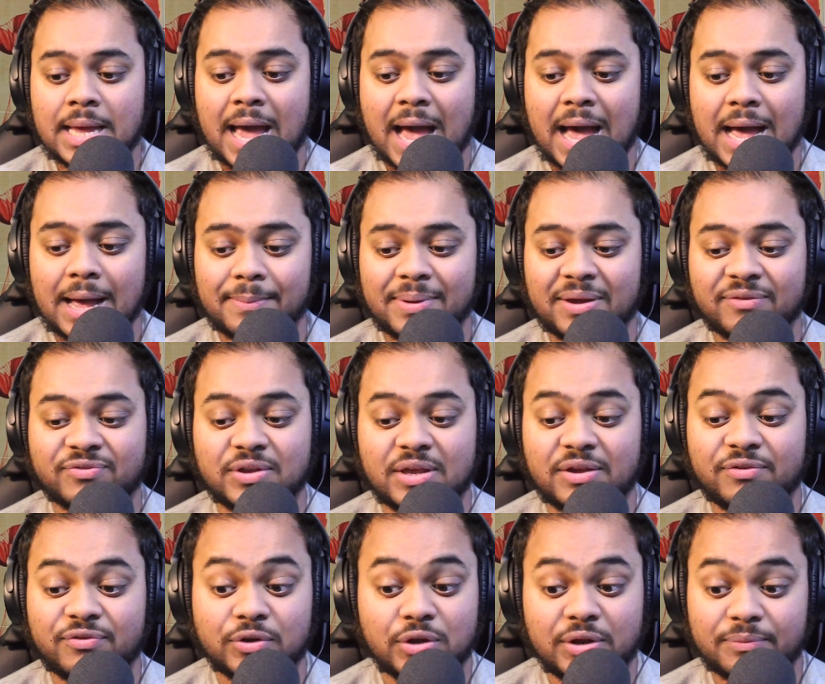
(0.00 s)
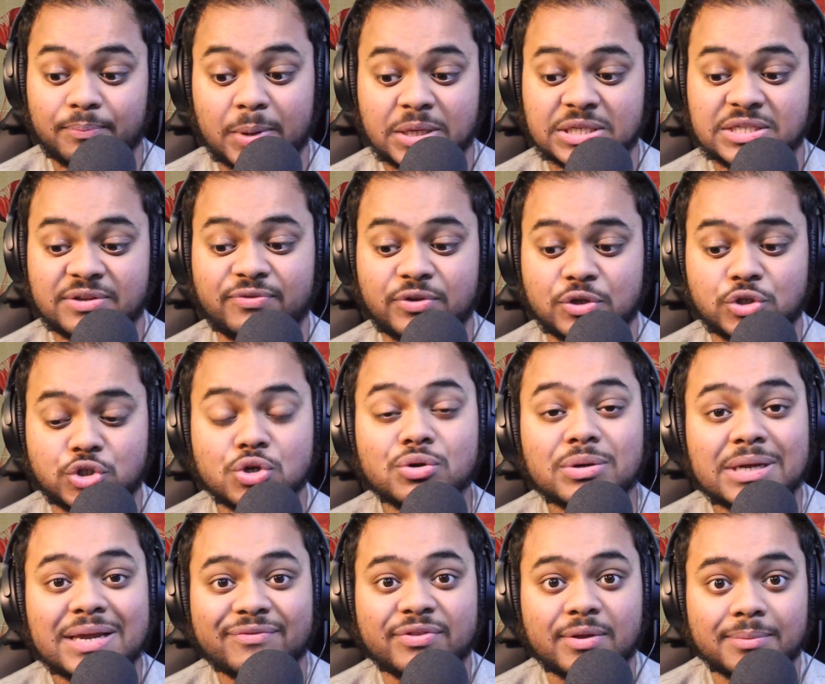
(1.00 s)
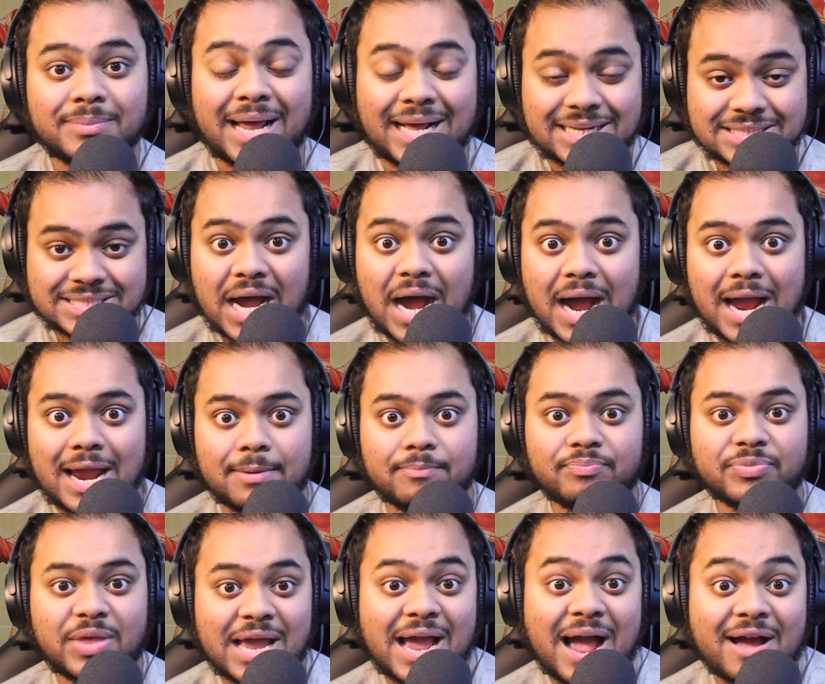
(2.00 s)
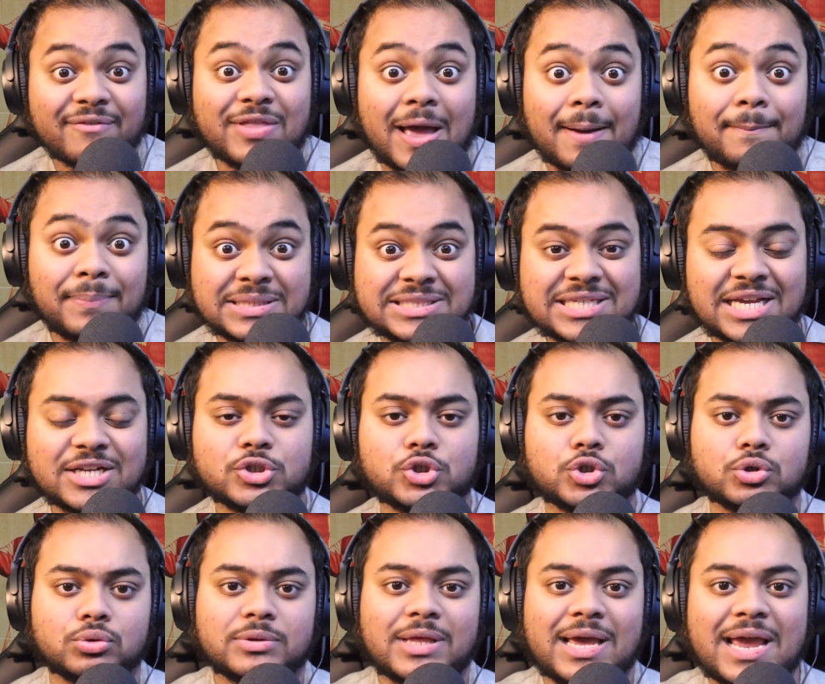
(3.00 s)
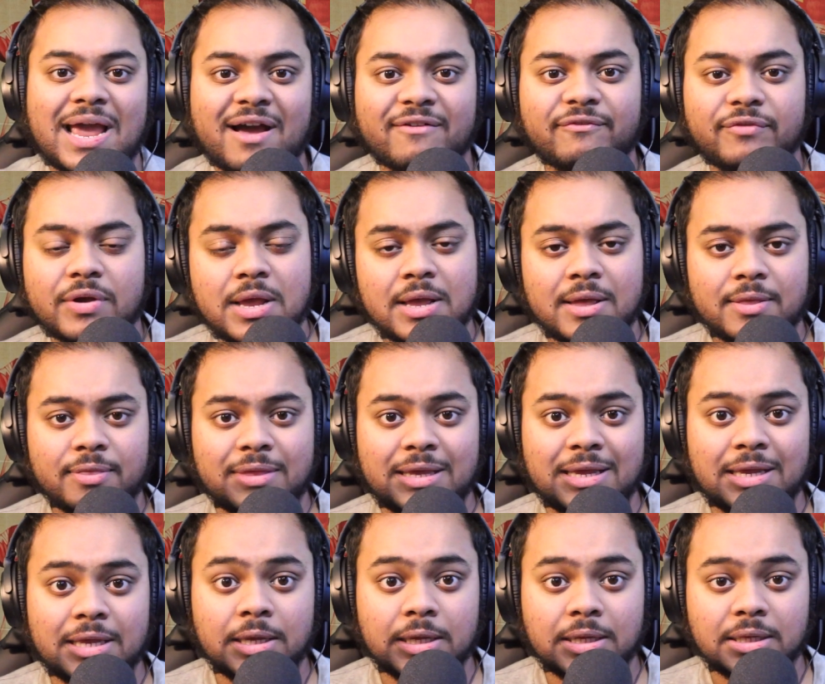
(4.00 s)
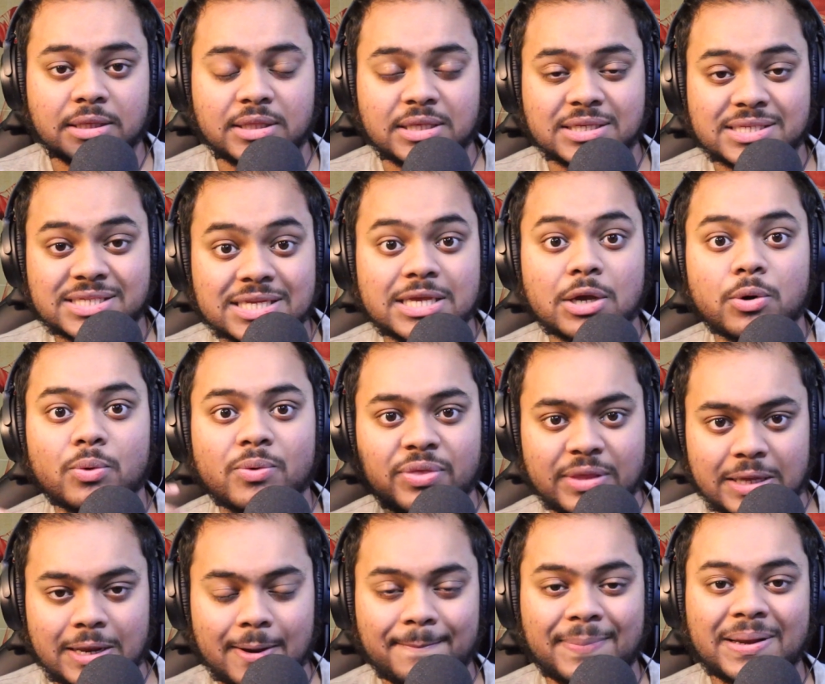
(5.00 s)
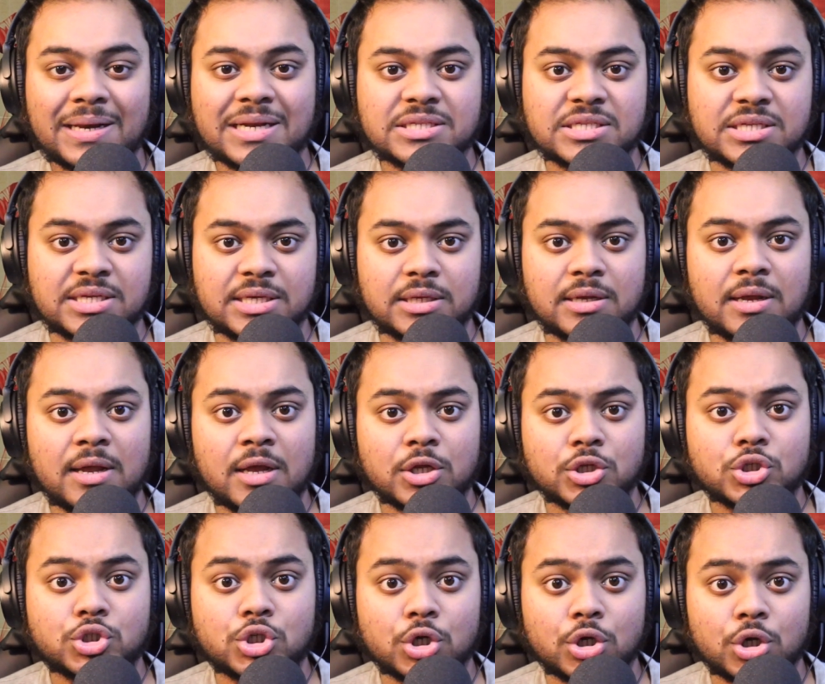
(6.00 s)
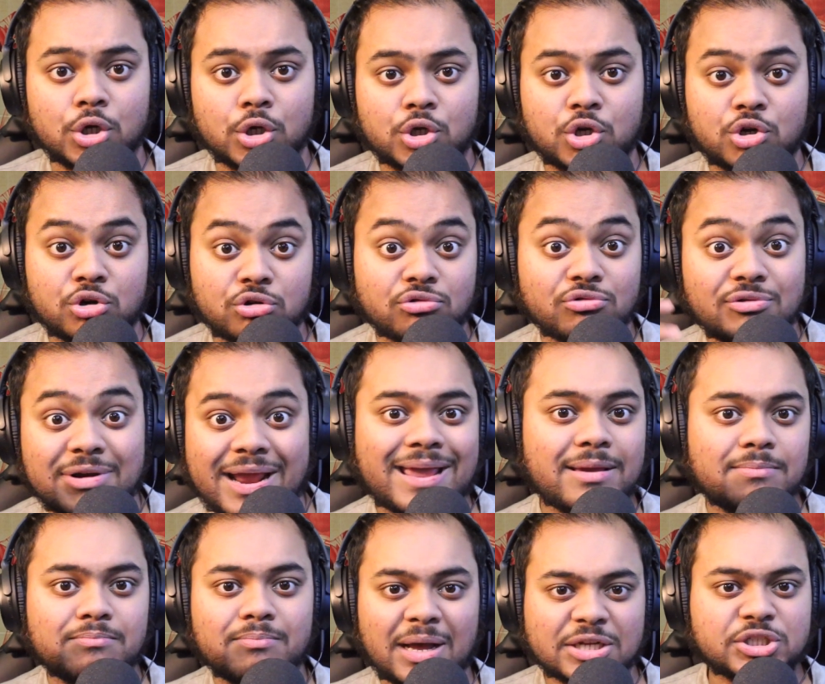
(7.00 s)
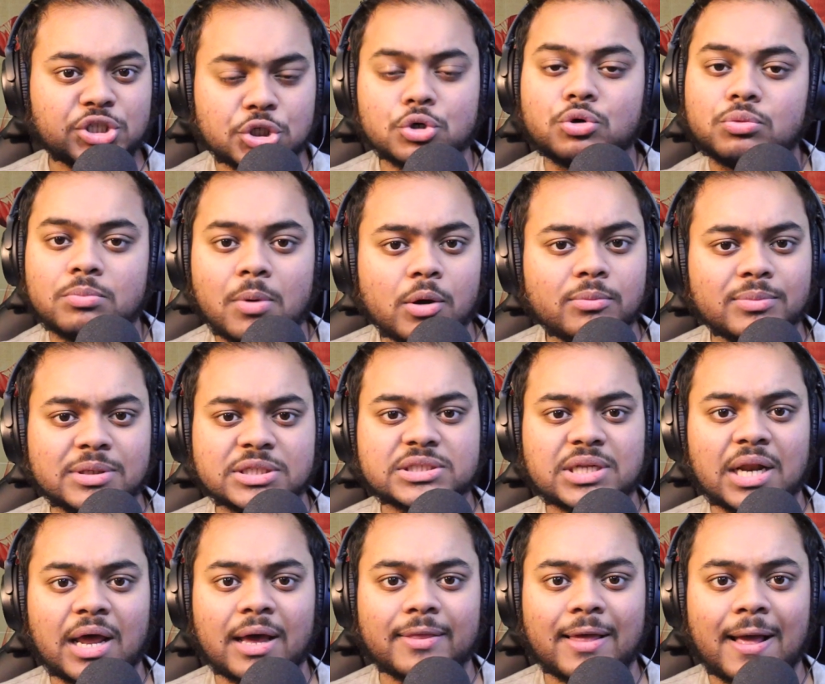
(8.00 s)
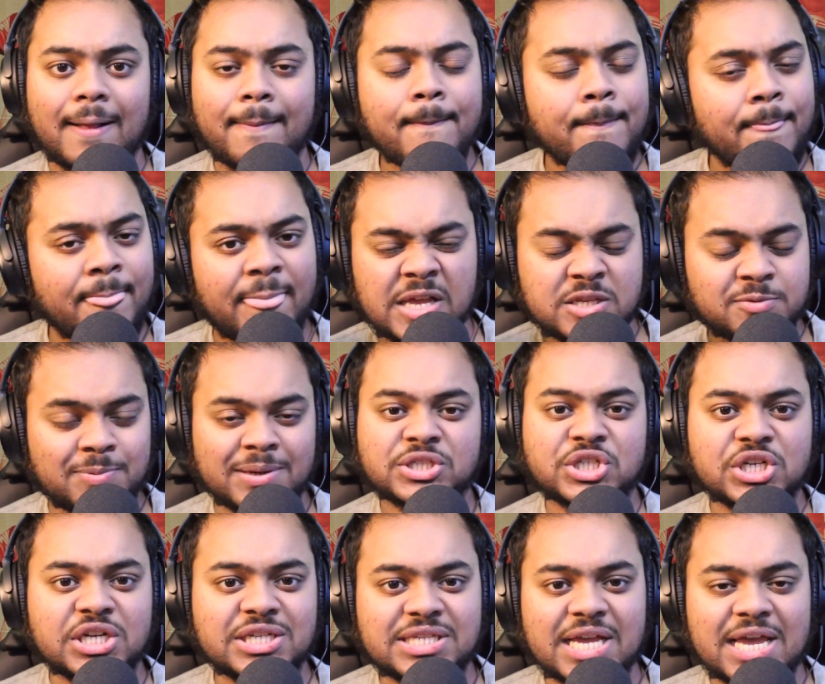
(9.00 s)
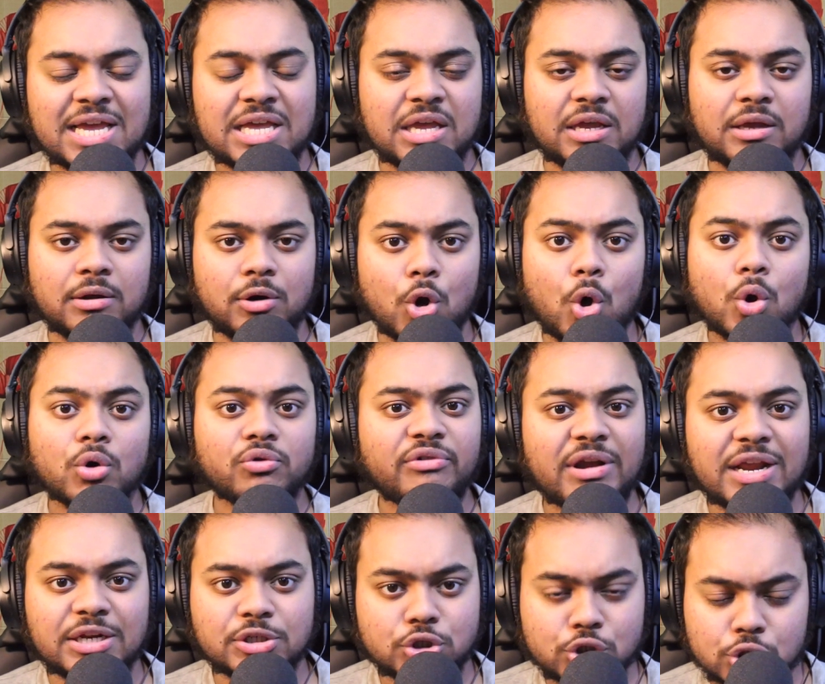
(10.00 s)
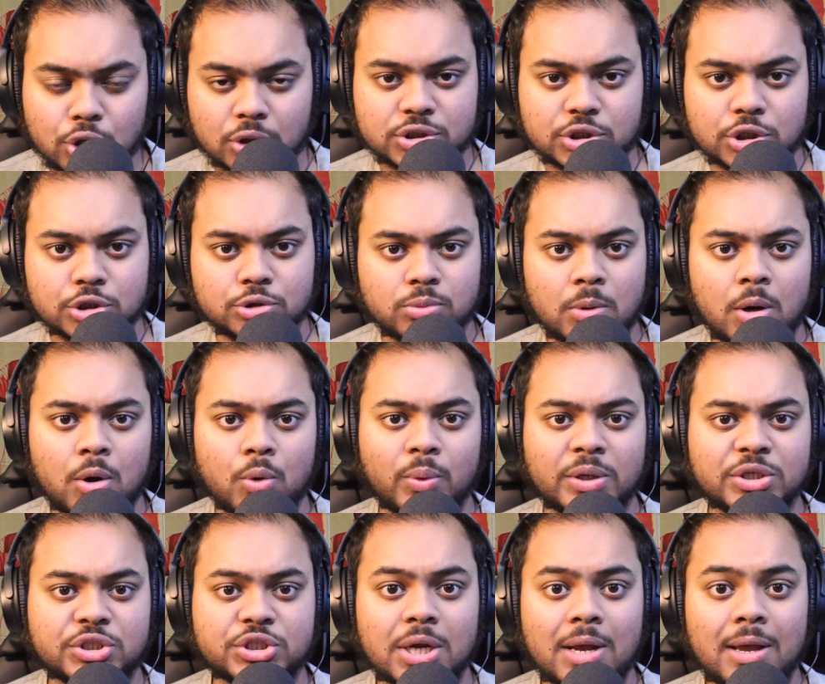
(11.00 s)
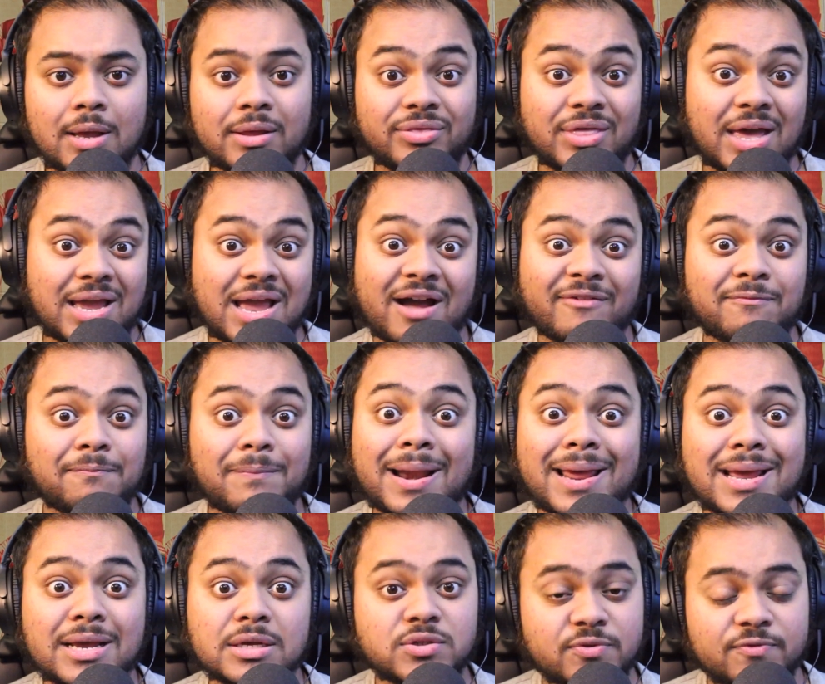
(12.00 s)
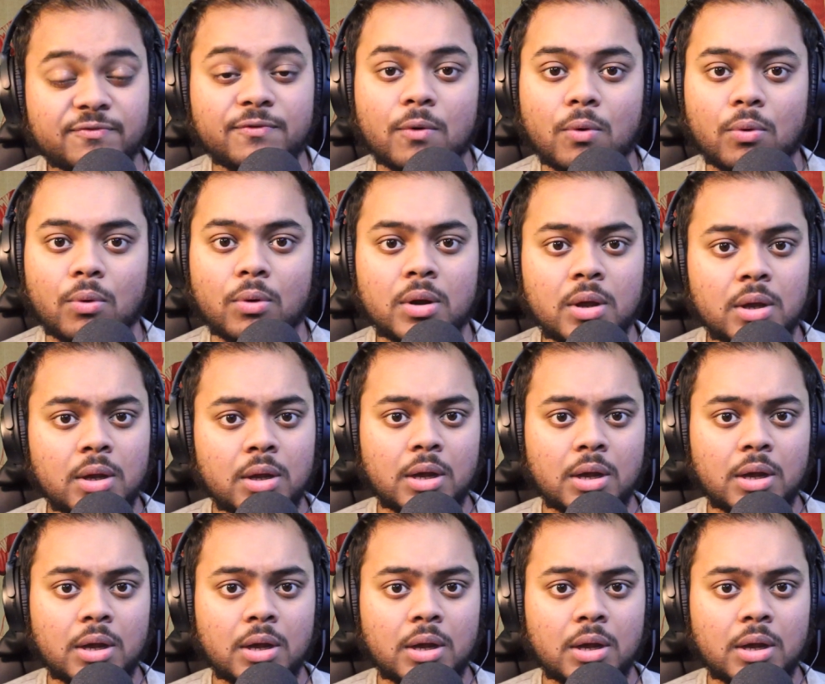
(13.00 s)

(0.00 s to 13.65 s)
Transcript: Because if you do give them that time, they have that potential. They have the skill and the ability to create magical moments like that, especially taking long-range shots as well, which they have players for.